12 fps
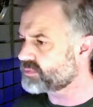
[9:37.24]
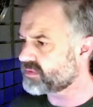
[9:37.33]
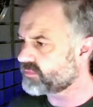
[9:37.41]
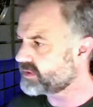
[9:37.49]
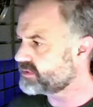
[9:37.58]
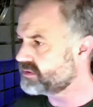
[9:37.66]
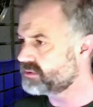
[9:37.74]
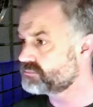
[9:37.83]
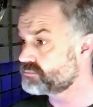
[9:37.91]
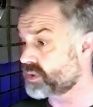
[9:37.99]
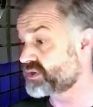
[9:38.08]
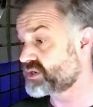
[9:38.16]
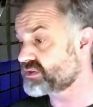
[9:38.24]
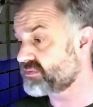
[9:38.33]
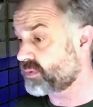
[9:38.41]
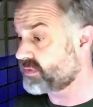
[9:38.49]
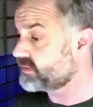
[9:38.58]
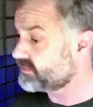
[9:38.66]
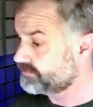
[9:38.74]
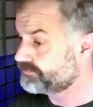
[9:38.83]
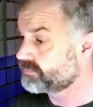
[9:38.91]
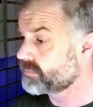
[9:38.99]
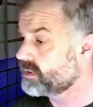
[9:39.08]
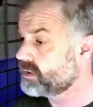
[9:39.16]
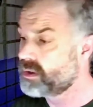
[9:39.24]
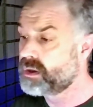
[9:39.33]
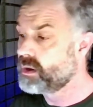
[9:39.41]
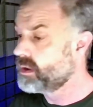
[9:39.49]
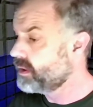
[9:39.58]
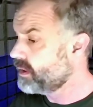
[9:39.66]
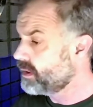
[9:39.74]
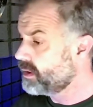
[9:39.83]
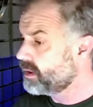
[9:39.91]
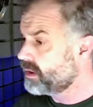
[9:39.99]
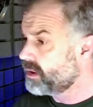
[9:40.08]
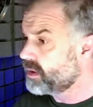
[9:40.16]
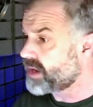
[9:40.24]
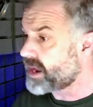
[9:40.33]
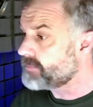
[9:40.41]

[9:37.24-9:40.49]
of read to audition for this. Okay.